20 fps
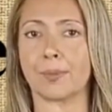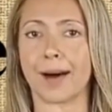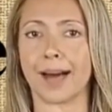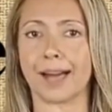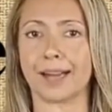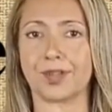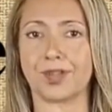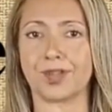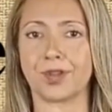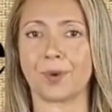
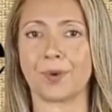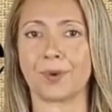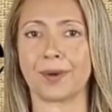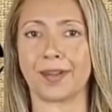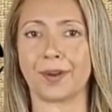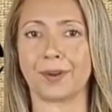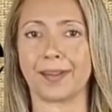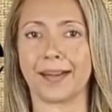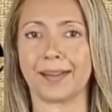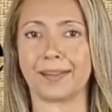make sure
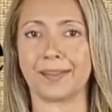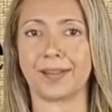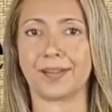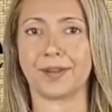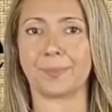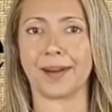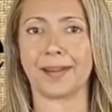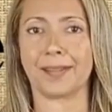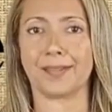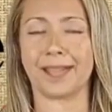you get
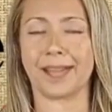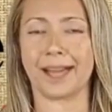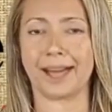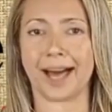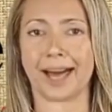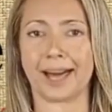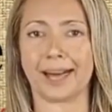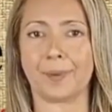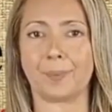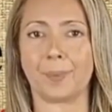vitamin D
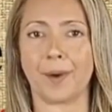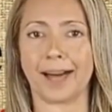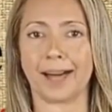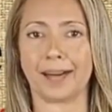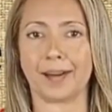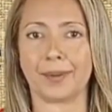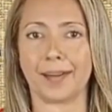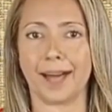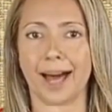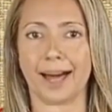any way
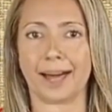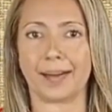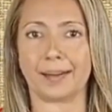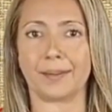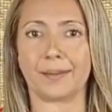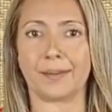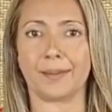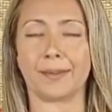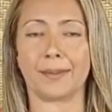you can.